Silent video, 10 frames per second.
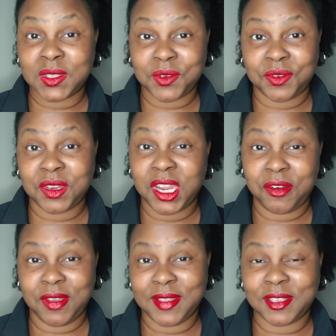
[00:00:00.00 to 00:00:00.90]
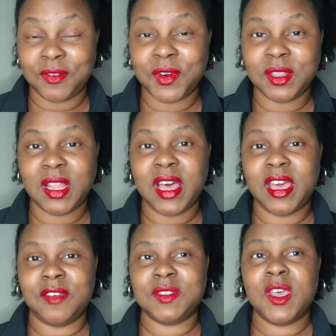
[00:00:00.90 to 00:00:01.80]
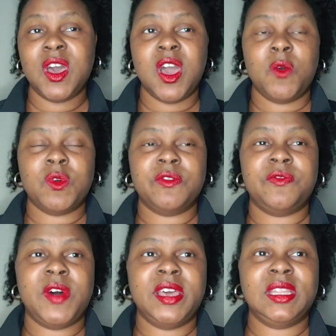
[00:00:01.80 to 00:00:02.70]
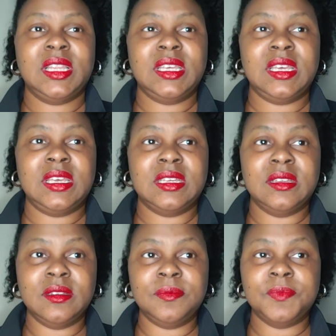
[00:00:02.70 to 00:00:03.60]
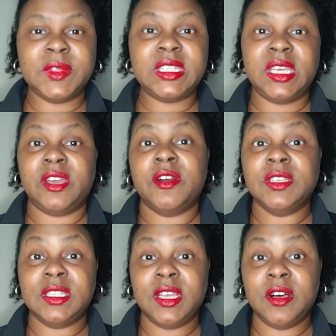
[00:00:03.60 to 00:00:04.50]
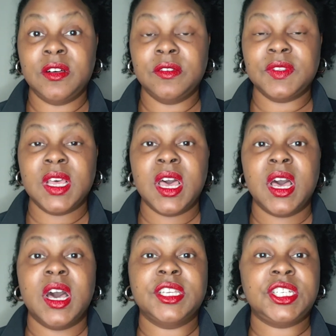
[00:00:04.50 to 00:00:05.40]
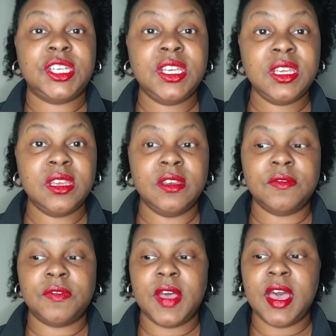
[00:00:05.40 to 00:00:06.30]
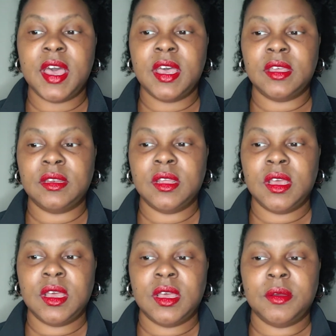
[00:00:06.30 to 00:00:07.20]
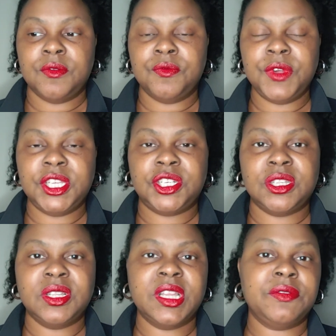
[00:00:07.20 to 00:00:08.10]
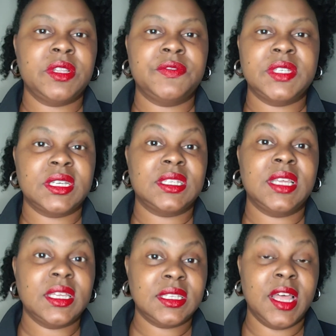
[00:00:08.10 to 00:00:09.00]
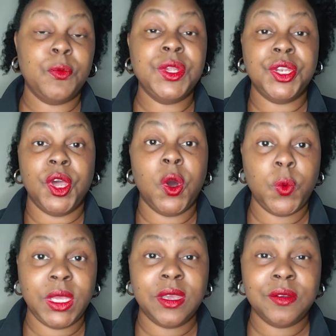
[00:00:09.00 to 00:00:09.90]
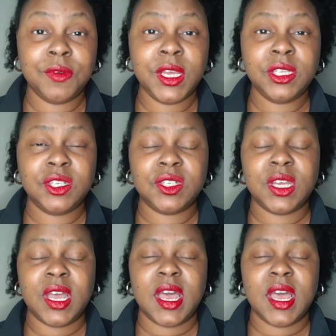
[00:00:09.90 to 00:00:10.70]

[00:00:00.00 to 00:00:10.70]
certain areas of our lives. We're finally seeing ourselves achieve and reach the level of success that we know we can reach.